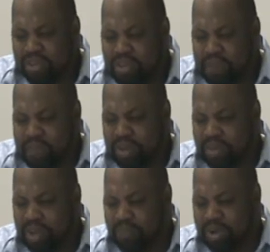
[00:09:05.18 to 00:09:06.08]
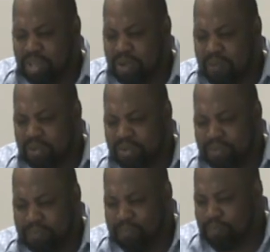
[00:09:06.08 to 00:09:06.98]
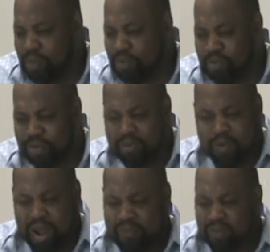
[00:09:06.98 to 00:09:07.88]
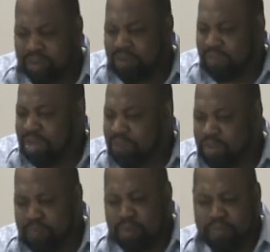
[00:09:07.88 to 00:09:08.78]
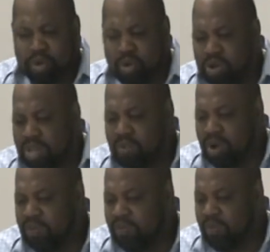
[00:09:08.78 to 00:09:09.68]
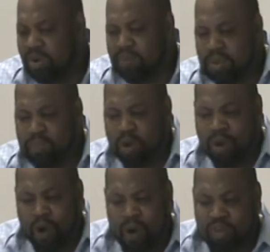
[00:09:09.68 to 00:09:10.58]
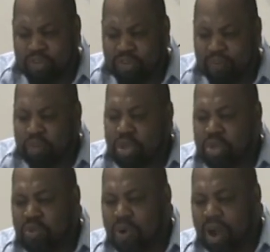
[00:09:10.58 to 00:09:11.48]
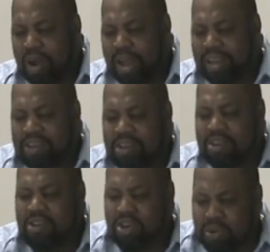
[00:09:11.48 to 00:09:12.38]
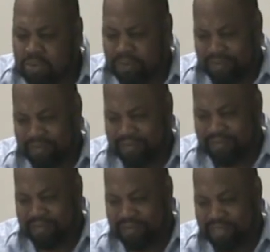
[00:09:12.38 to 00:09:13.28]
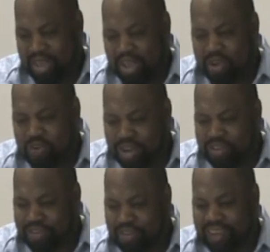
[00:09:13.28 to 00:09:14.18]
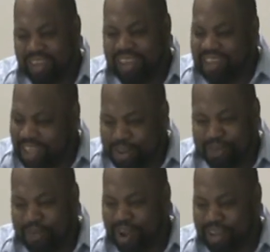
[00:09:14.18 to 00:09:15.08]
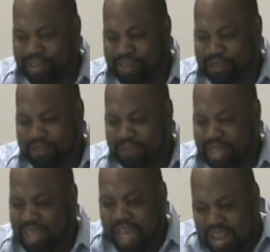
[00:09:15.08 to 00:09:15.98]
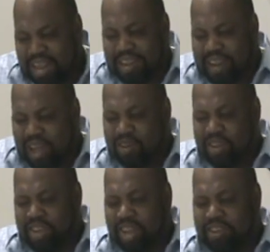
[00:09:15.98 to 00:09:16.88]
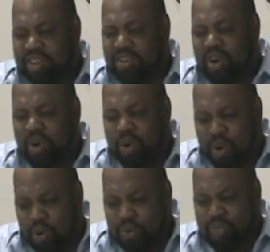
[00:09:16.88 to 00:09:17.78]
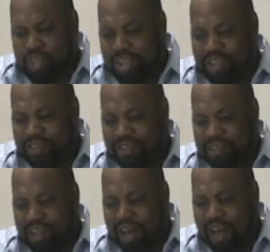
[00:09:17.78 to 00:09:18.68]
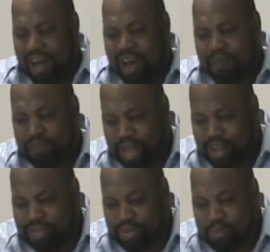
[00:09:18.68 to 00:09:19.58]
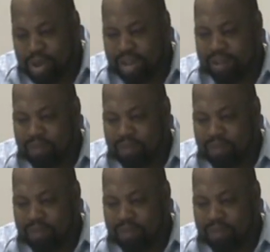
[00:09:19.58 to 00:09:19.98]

you picked up when you was born, wherever people put on you, wherever, wherever people called you, you are a new creature in Christ. All right. And then now it says, it says old things are passed away.